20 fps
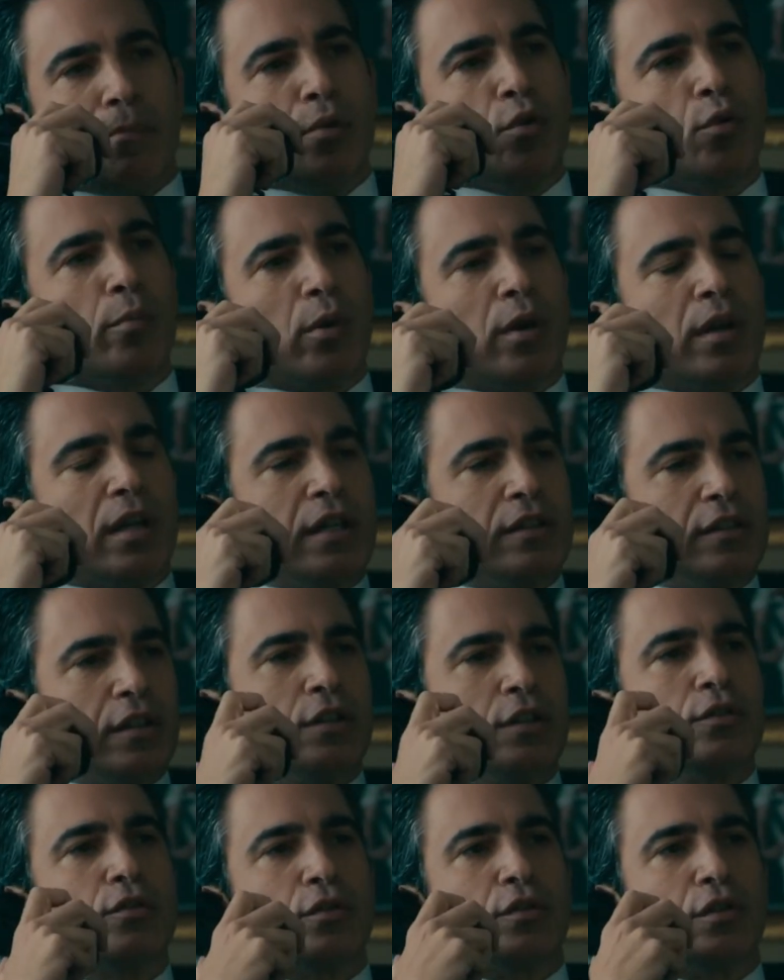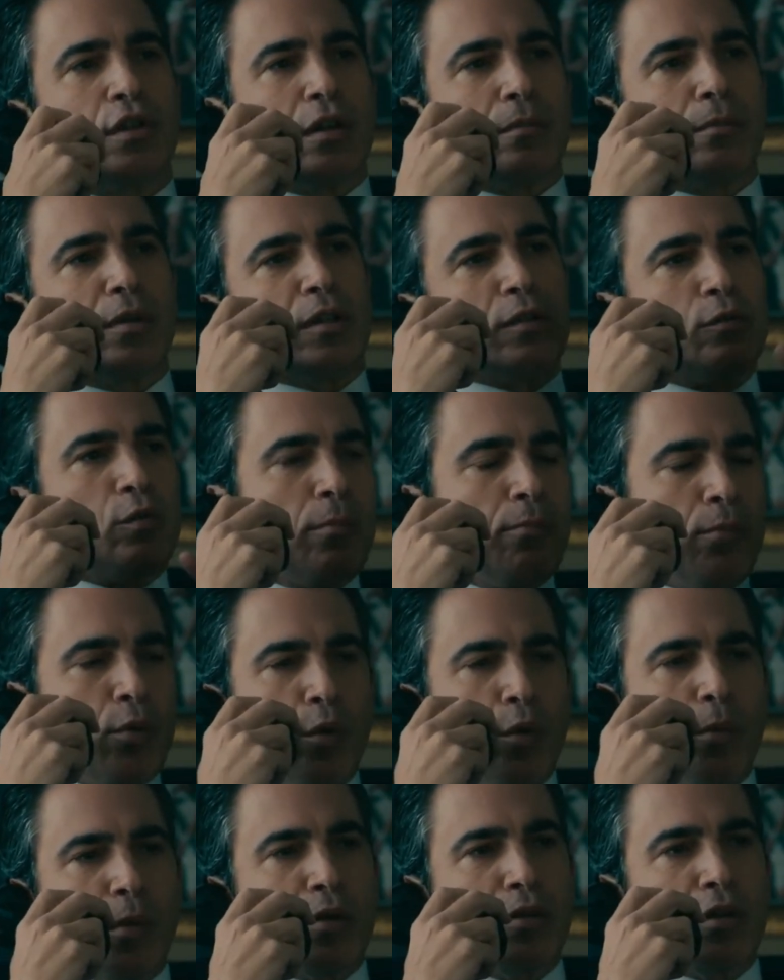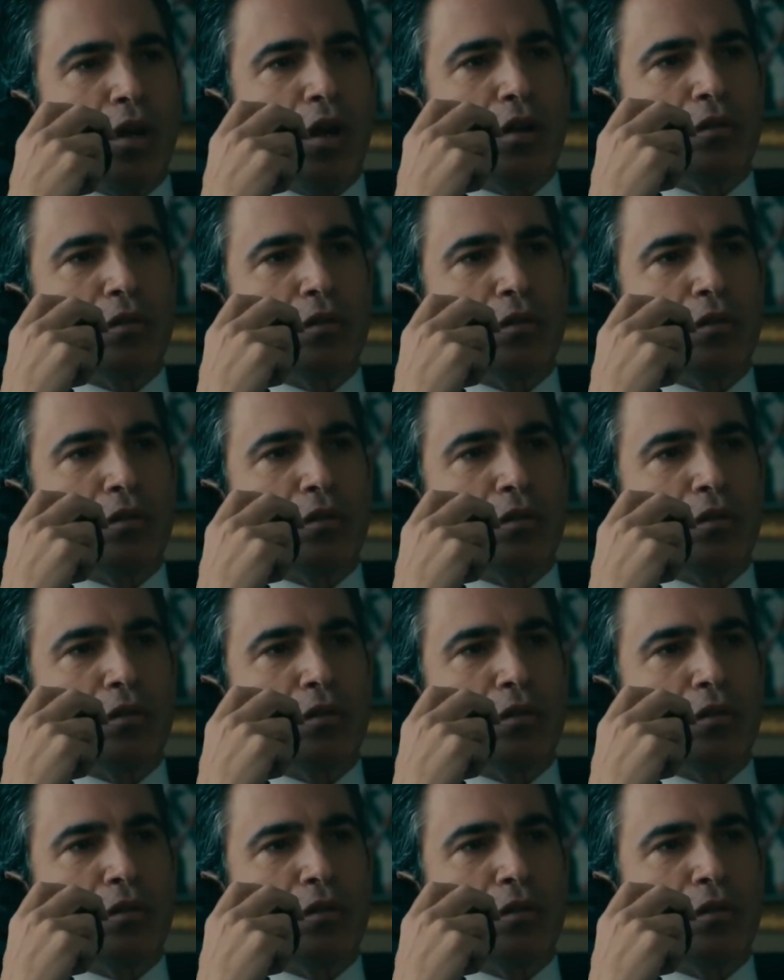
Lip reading: Michael Jordan informed him that he wanted to